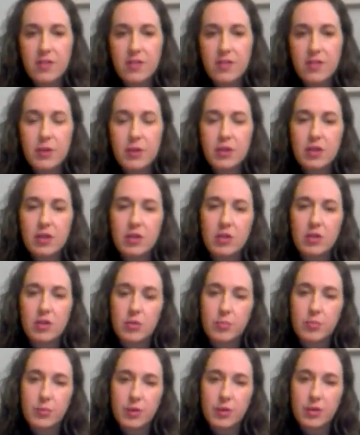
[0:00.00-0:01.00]
building
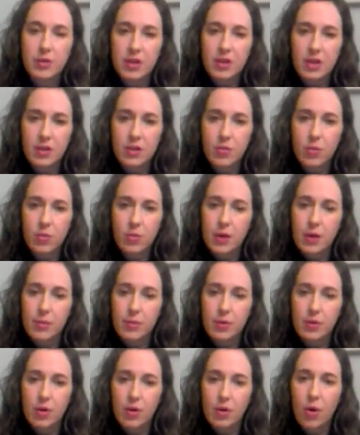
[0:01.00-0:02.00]
you're building will be
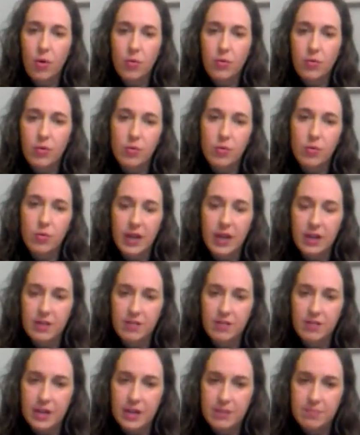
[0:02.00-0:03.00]
able to hold the weight of it.